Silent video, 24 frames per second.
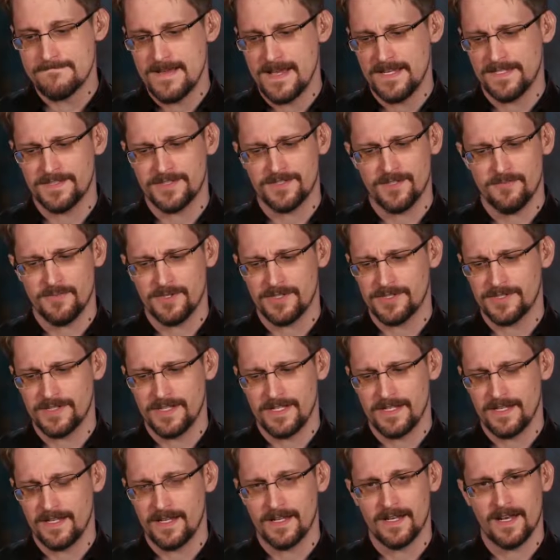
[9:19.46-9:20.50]
and so much
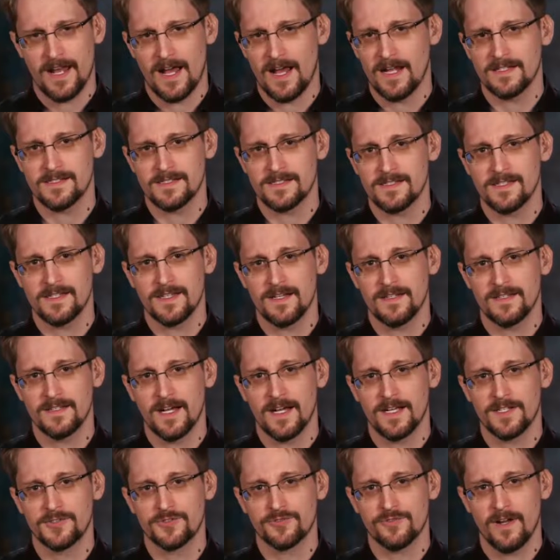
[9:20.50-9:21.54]
thinking, and honestly,
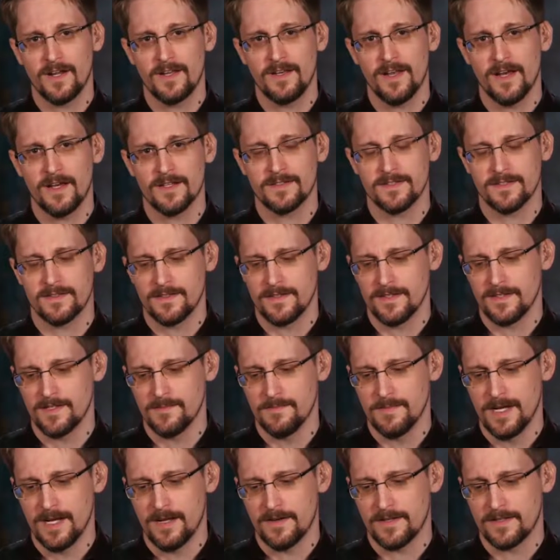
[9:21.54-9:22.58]
I try not to think
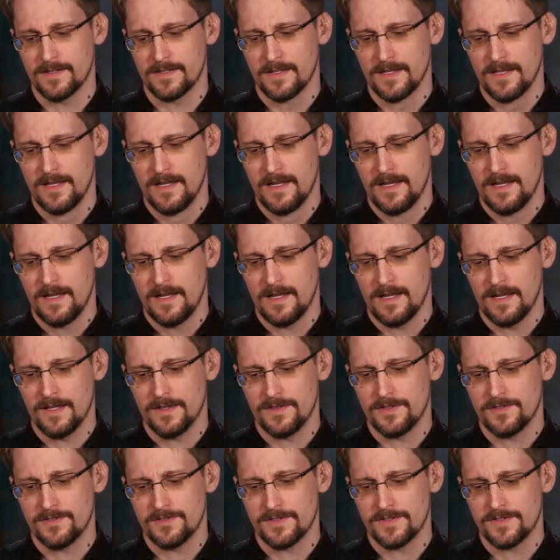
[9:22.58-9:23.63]
about it.
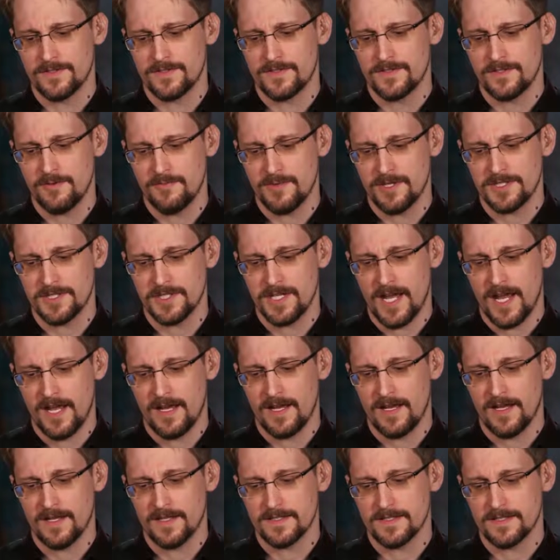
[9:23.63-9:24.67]
There's so much
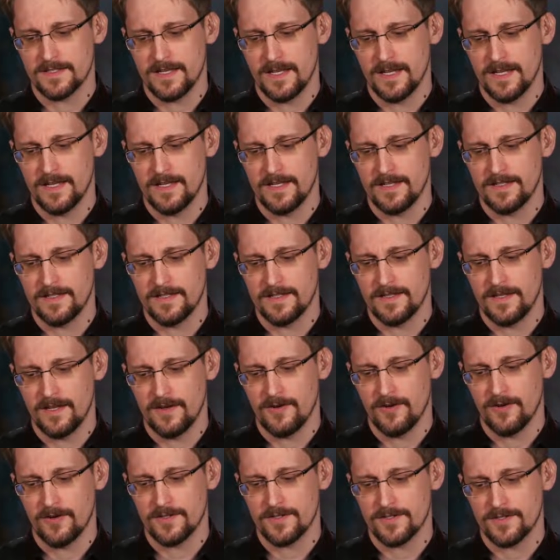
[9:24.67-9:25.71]
chaos, and
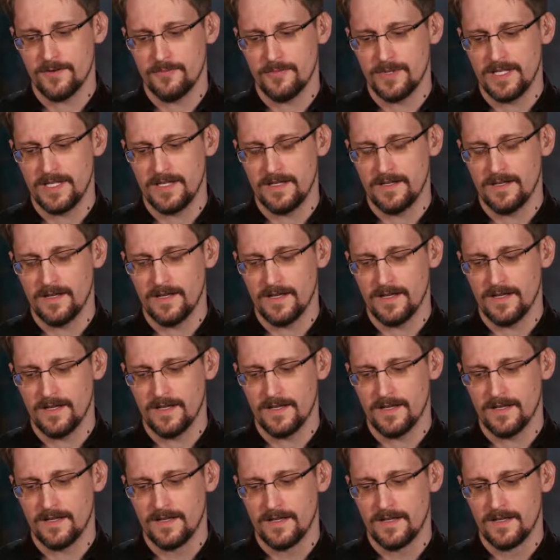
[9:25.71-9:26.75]
there are so many
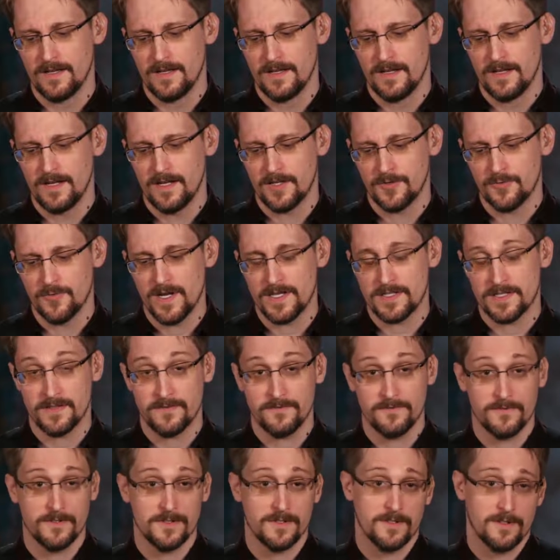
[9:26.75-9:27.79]

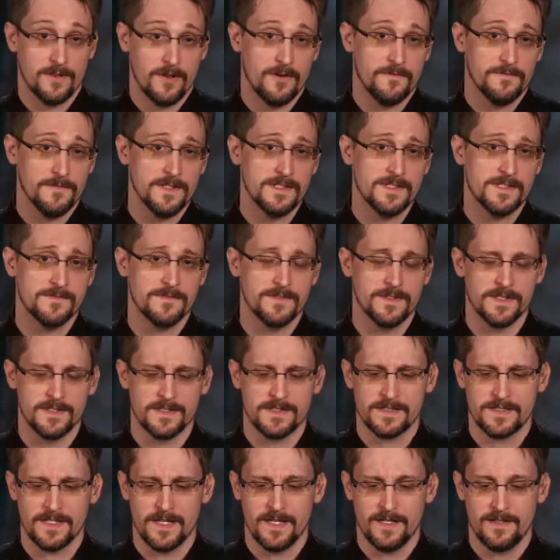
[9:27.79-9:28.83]
aggressive and offensive
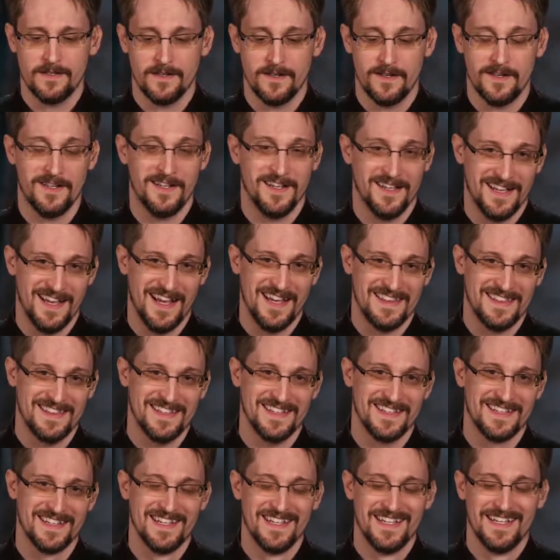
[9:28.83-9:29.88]
things said. I
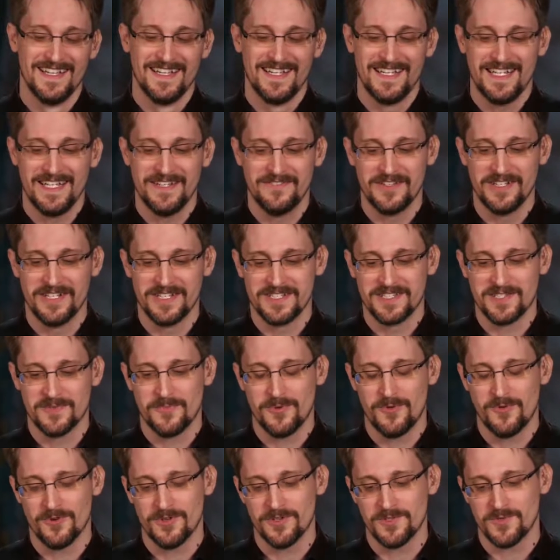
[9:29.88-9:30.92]
think even his
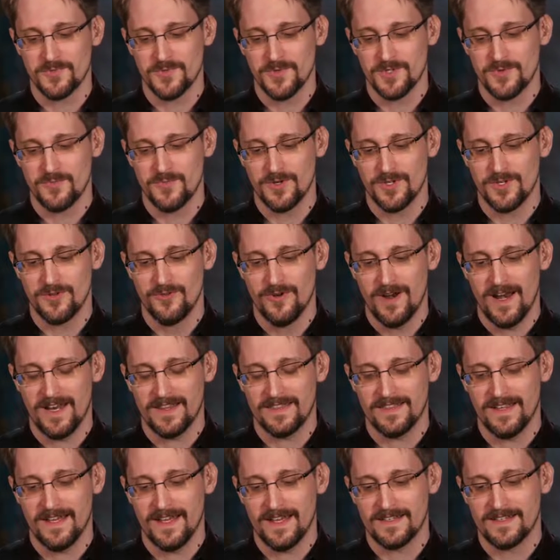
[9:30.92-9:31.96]
supporters would
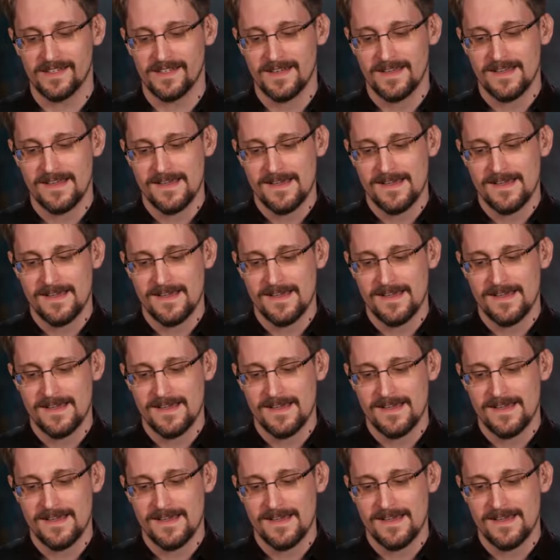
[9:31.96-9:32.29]
grant that.